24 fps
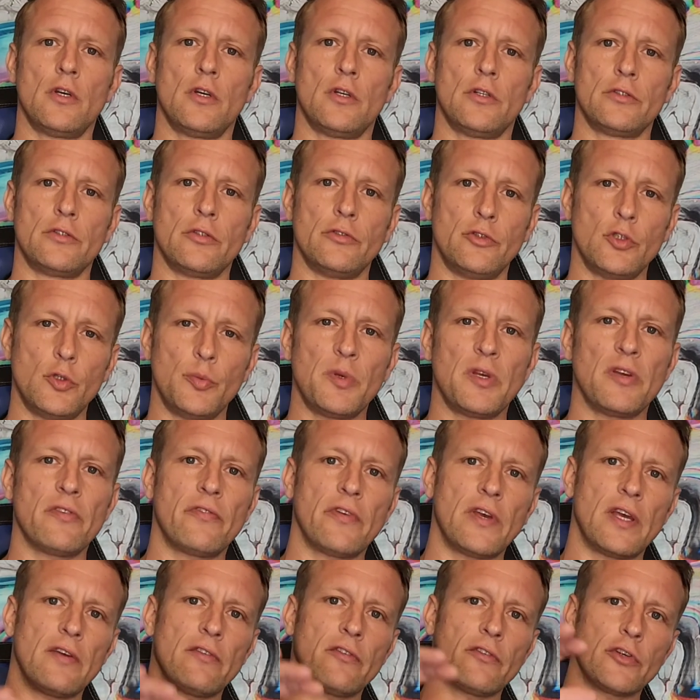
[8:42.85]
So do me a
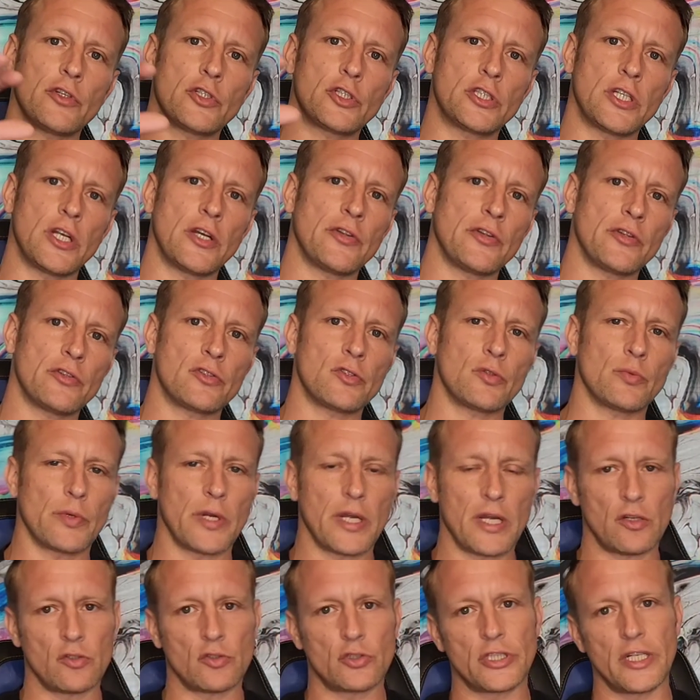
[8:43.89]
favor, share this
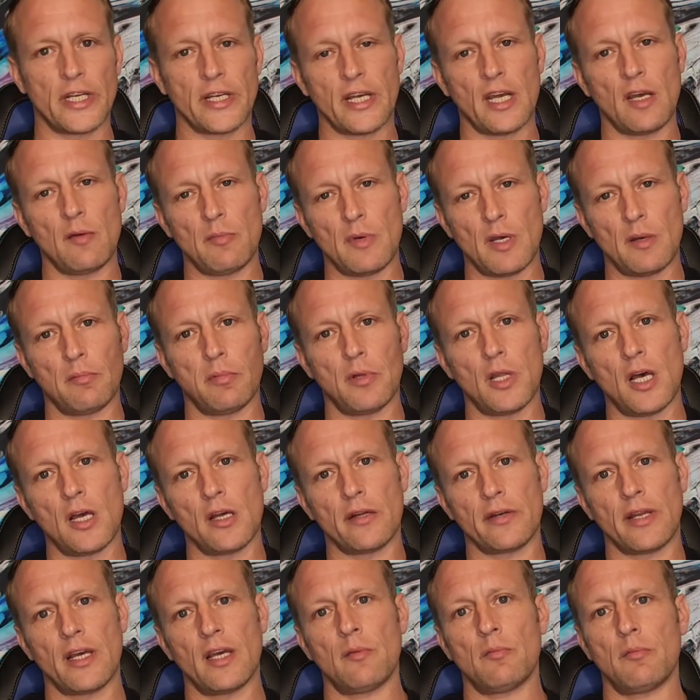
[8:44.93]
around. Check out my blog
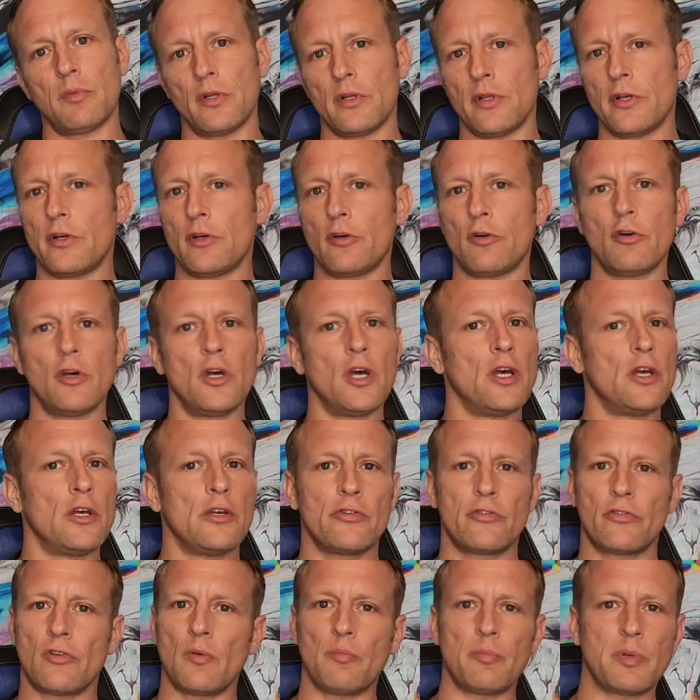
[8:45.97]
down below.
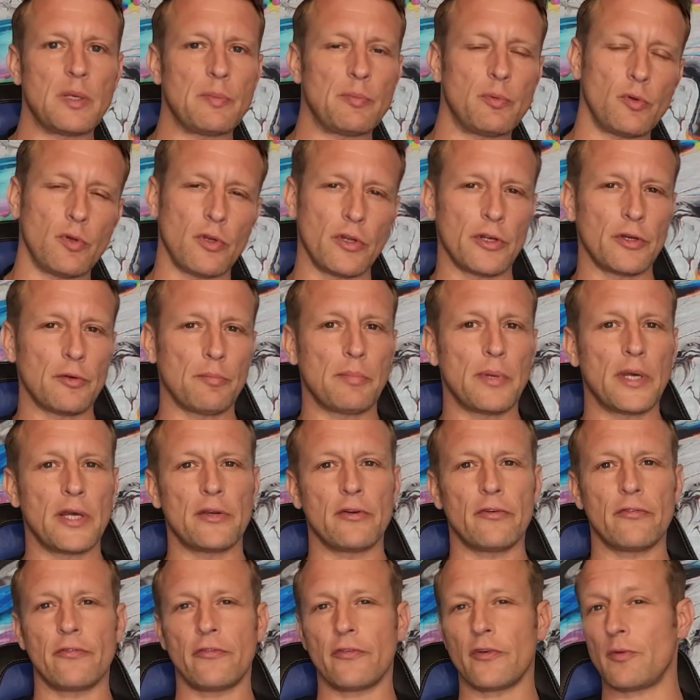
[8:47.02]
Some people learn better
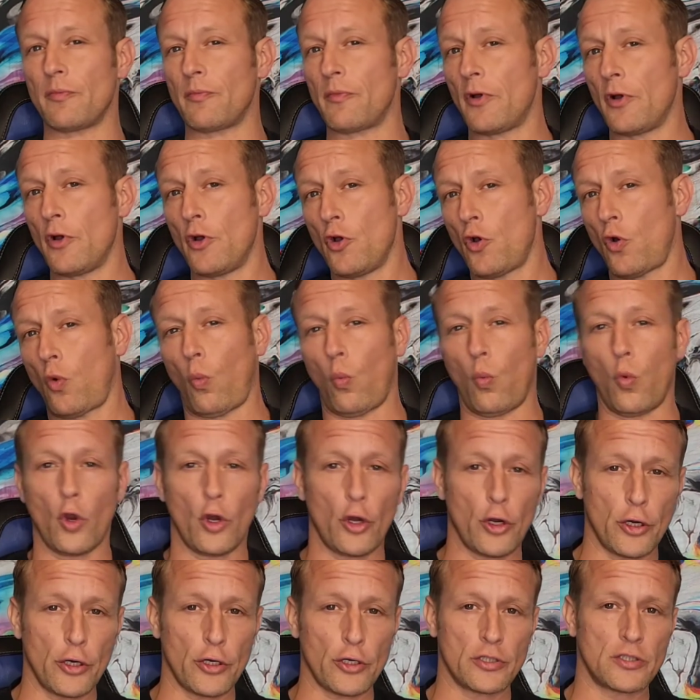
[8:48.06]
from
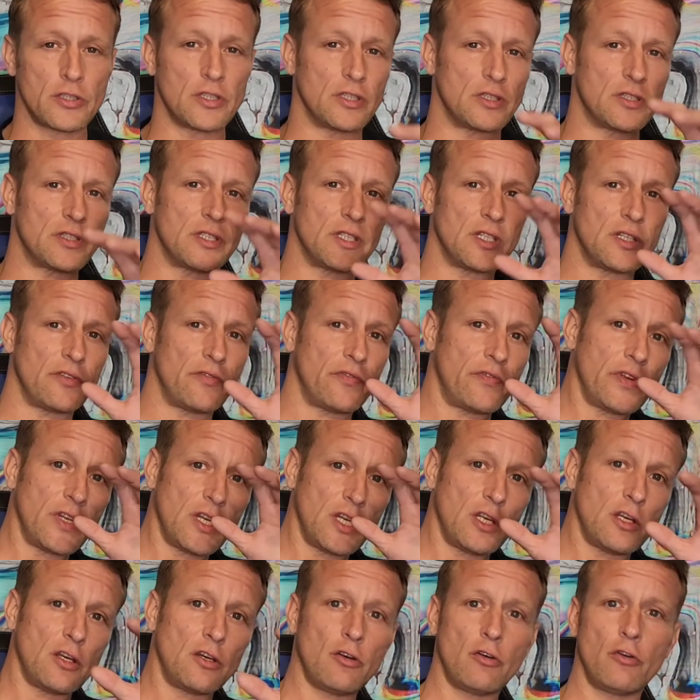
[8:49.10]
words instead of
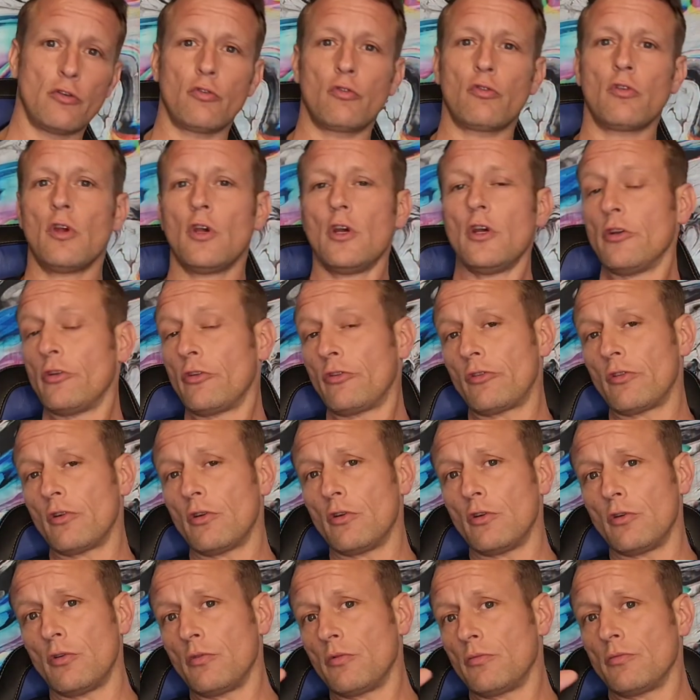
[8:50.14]
videos.
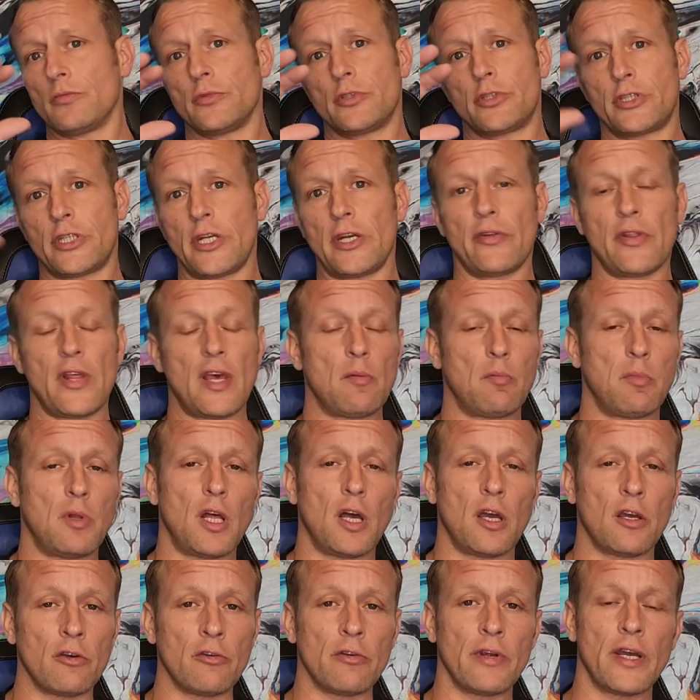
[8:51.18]
So share that
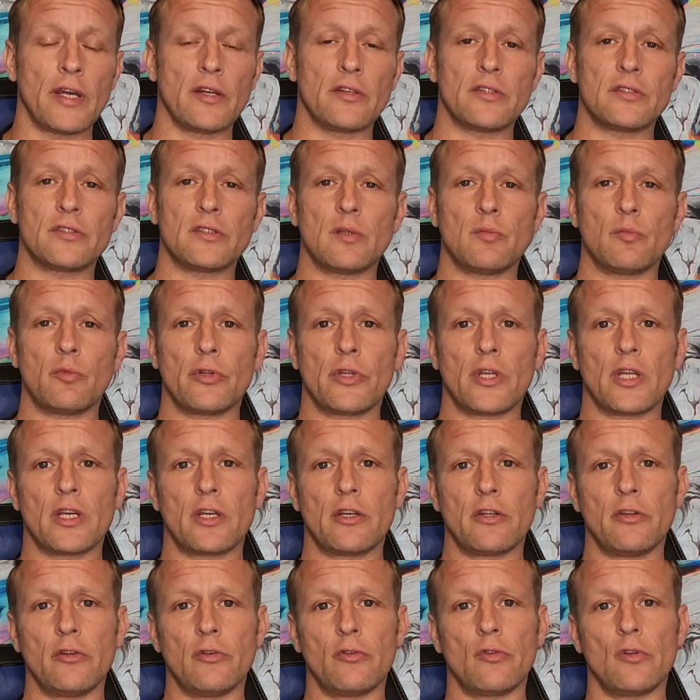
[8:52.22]
blog around to someone that
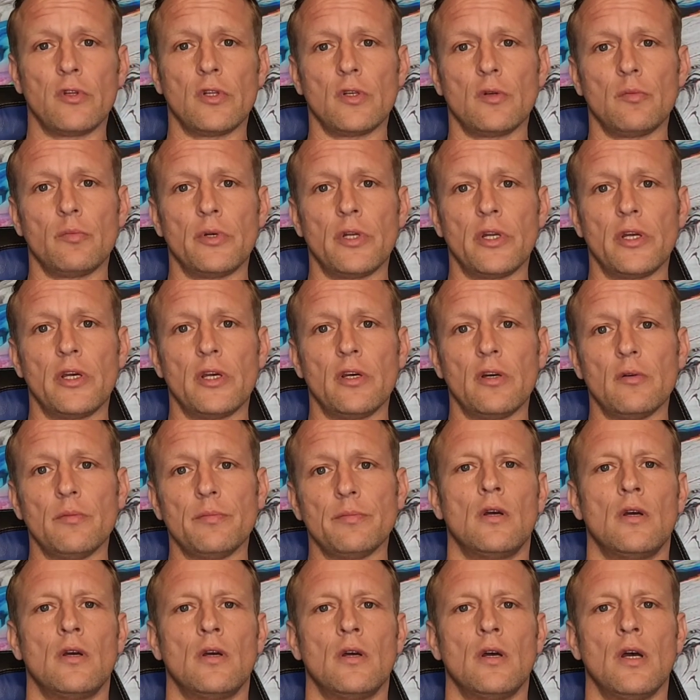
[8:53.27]
could use a little bit of help.
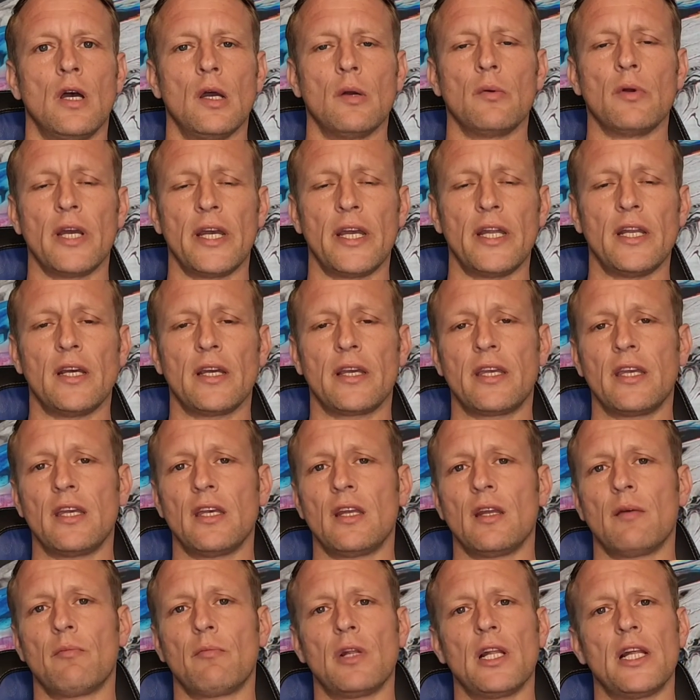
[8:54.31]
All right,
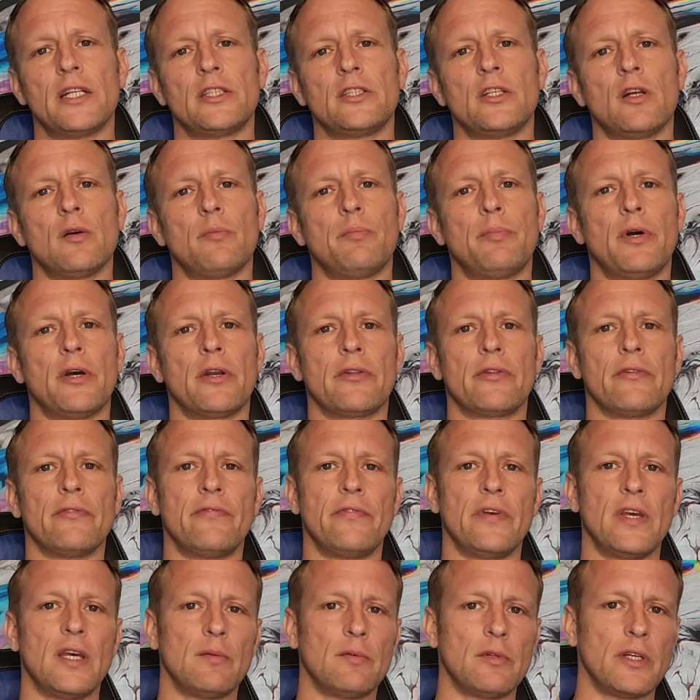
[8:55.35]
again, I'm glad y'all are part of the
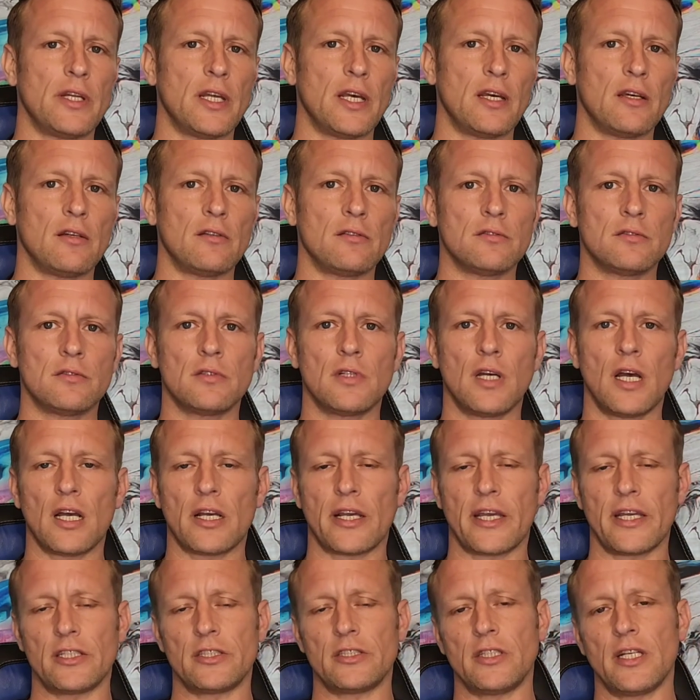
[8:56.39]
family now. I'll
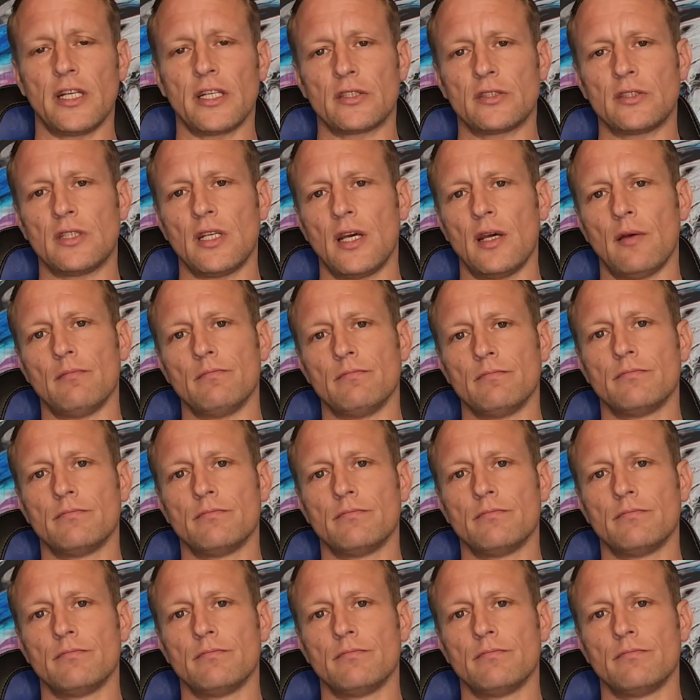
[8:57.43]
catch you next time.